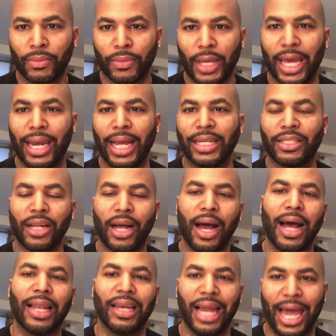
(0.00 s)
And they
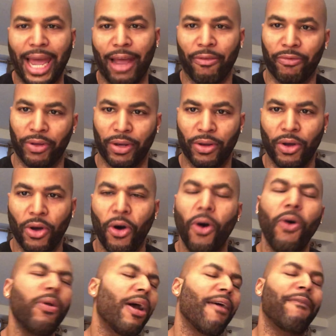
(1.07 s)
start laughing.
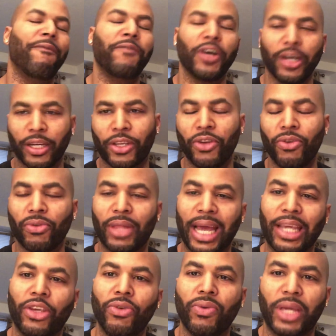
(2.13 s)
Who the fuck you
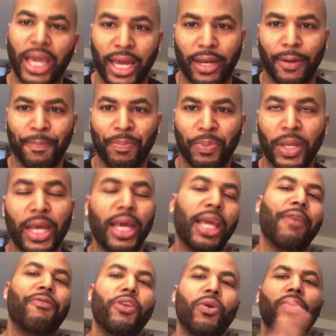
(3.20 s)
think you kidding?
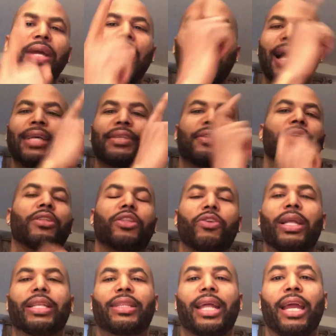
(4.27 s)
If you guys don't
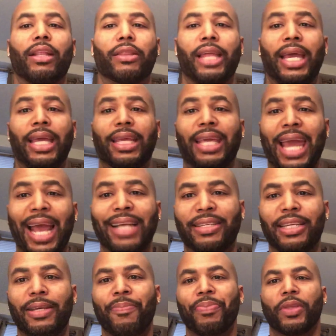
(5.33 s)
think
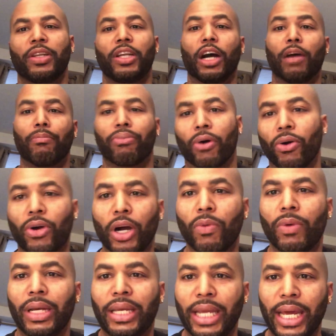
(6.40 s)
Cassie done broke up
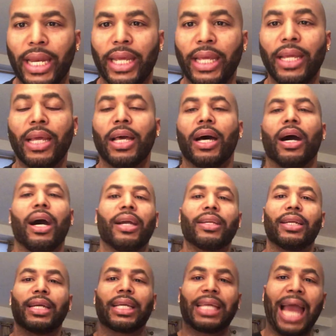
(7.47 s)
with Diddy
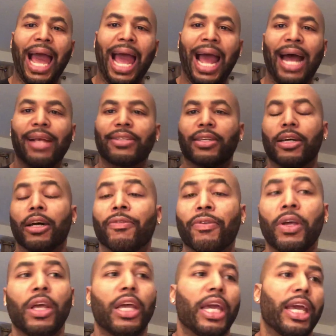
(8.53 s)
under the guise of
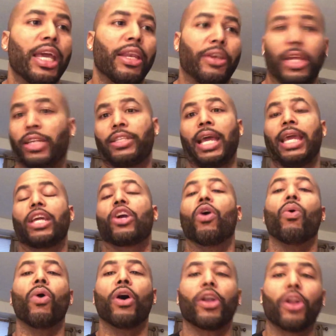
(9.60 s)
this ain't
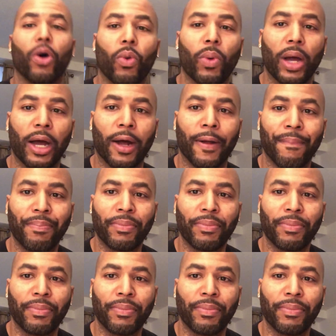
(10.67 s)
going nowhere